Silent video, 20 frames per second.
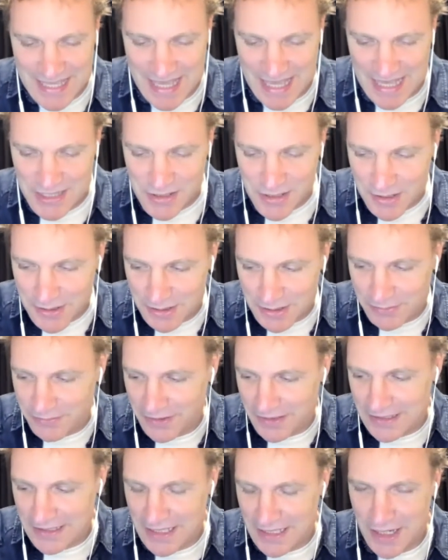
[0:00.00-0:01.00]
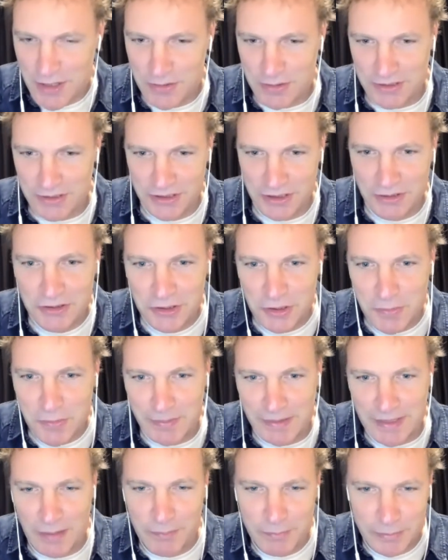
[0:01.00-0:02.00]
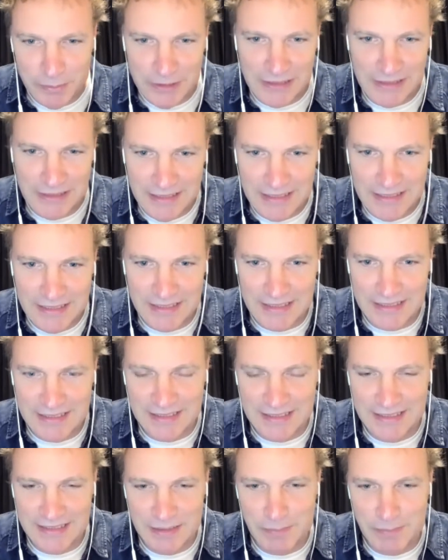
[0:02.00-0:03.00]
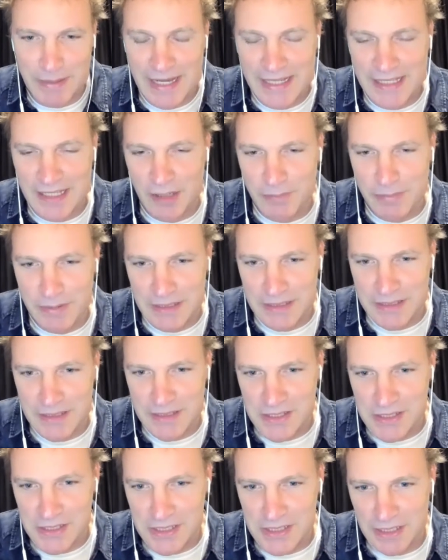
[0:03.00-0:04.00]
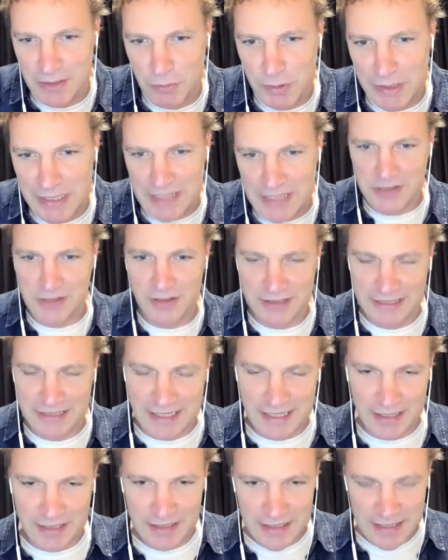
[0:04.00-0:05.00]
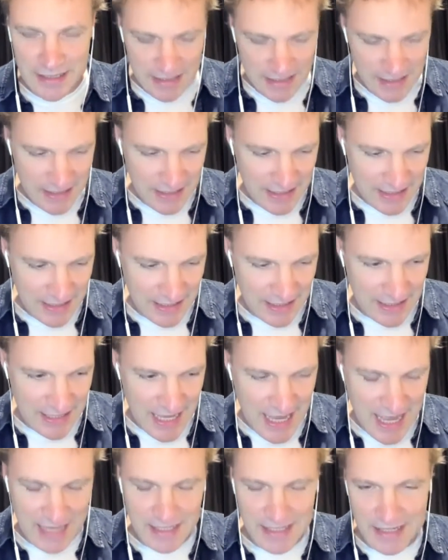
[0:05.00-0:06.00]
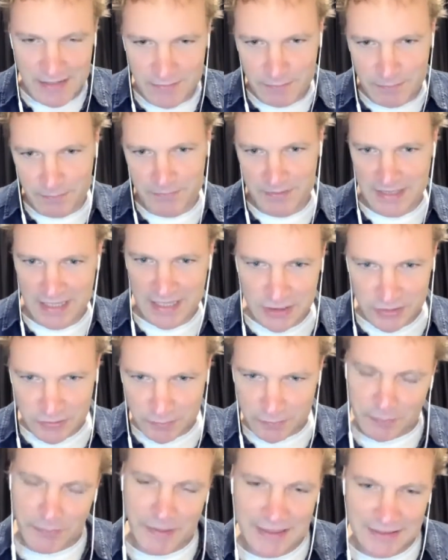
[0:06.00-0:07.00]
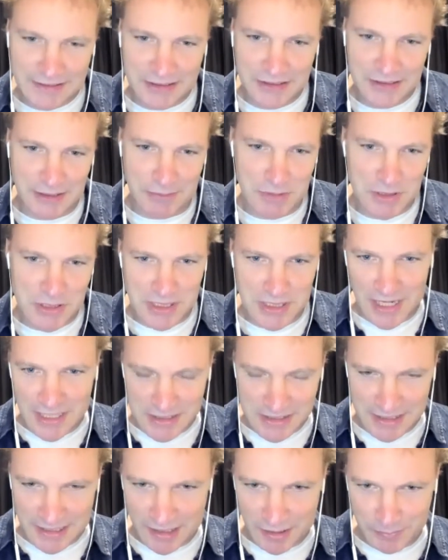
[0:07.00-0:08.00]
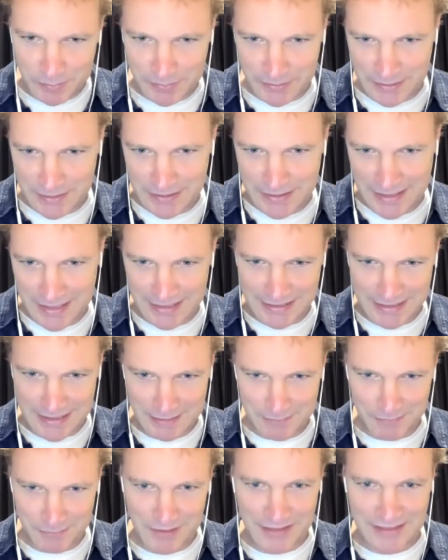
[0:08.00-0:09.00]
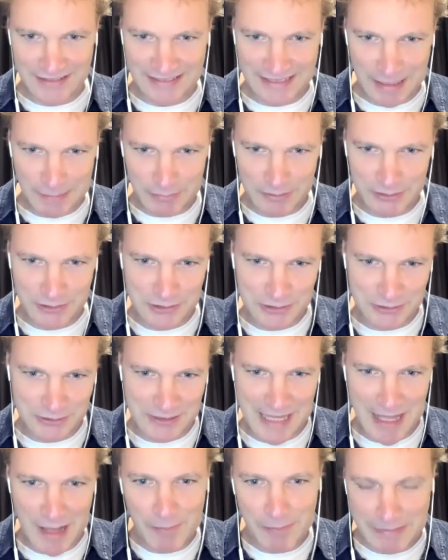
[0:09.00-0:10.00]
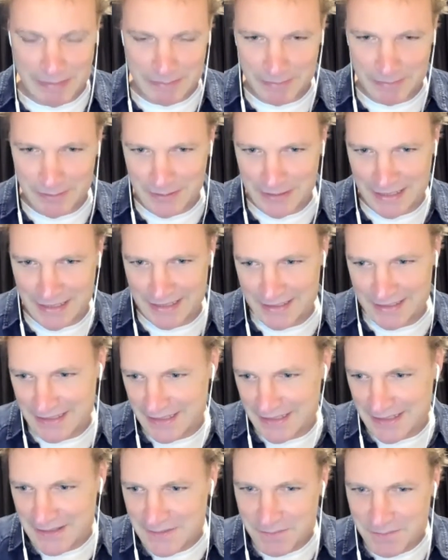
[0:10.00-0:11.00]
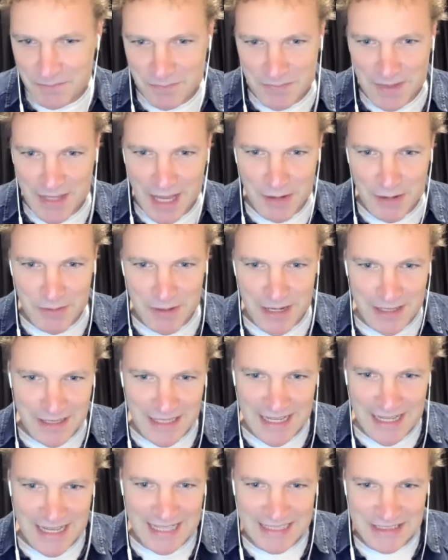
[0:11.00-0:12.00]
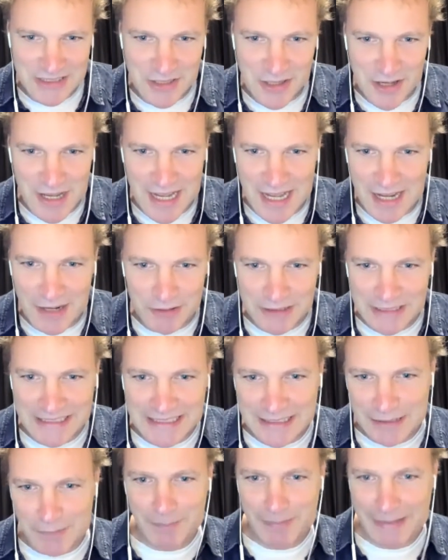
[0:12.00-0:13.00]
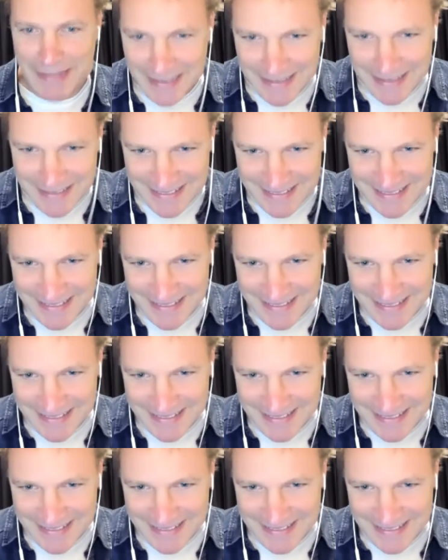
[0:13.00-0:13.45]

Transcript: saw your video on YouTube, and I'll put a link in the bio, because what I saw there, I have years of practice in massage therapy, and I'm finally able to help people. And now I saw I only need a pen